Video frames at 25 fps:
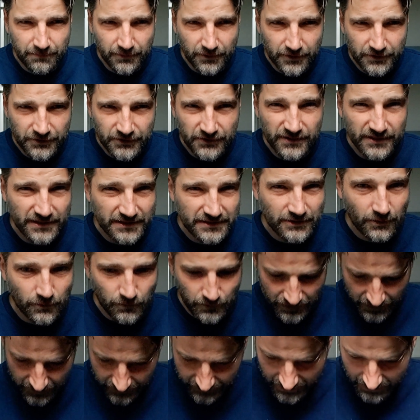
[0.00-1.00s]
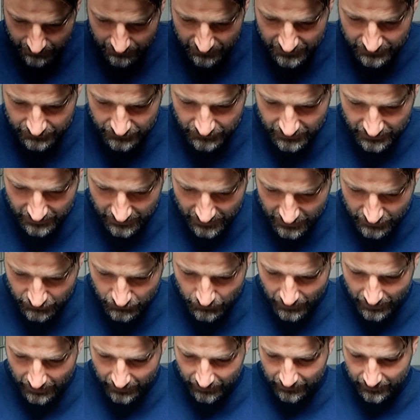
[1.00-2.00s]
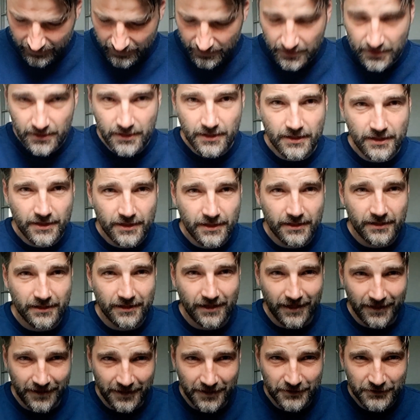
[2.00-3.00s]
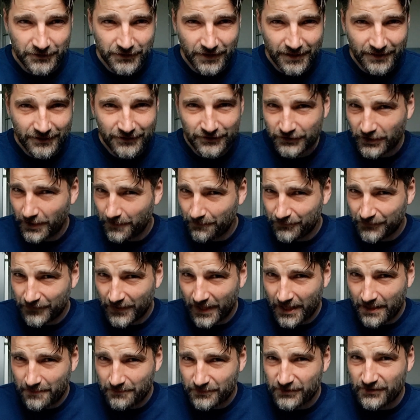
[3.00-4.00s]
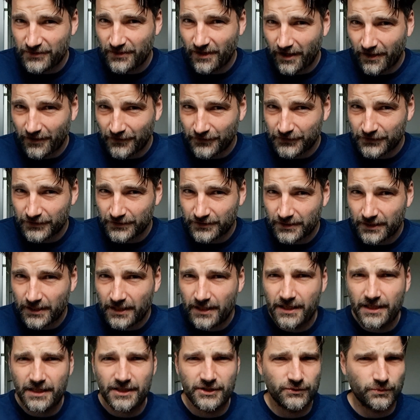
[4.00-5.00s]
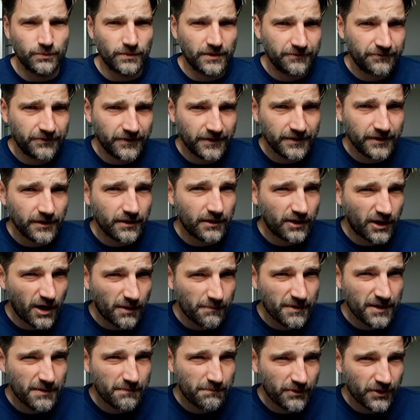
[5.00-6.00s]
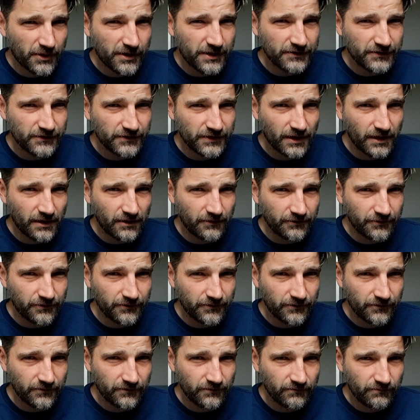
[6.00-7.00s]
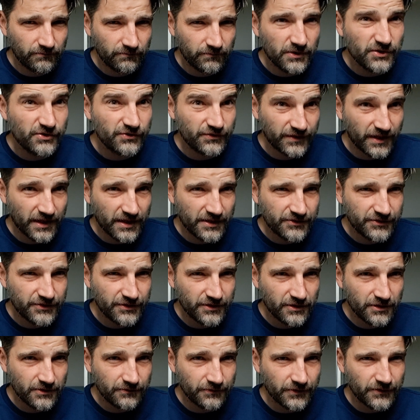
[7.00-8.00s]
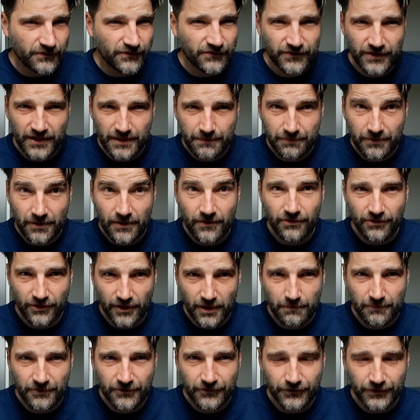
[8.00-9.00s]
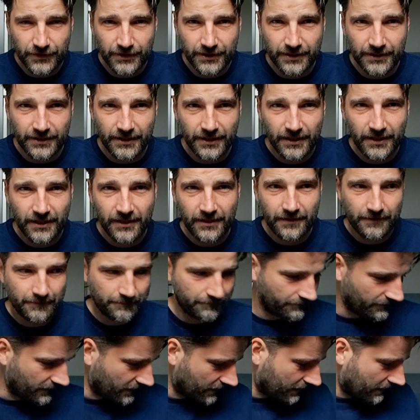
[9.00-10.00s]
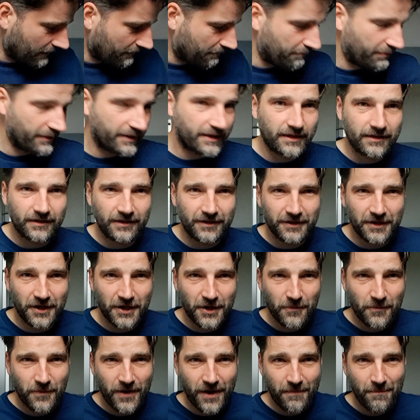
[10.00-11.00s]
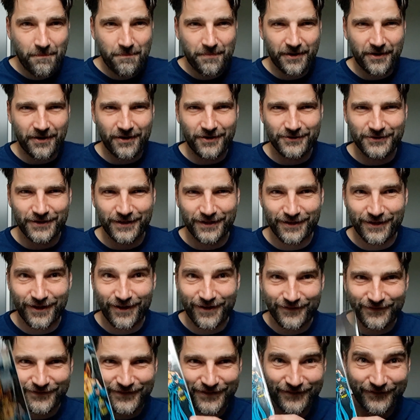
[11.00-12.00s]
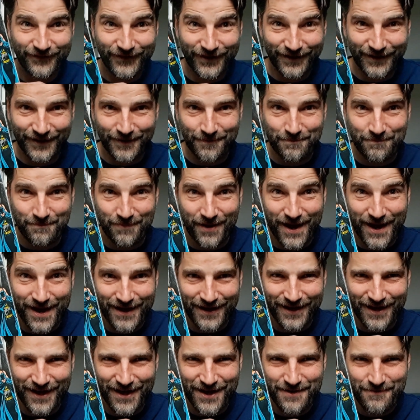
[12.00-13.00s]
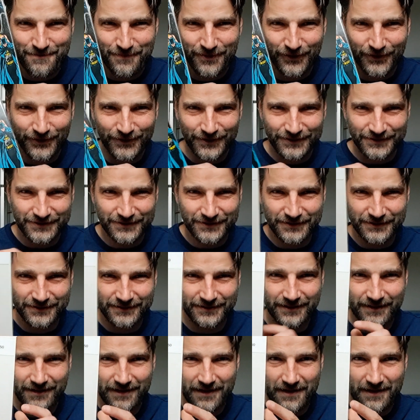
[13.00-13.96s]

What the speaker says: books need to wear them as well. Like I said, sometimes the answer is within the comic book itself. Stay tuned for tip number 3. And I'm picking another one because I can't. Bag and boards.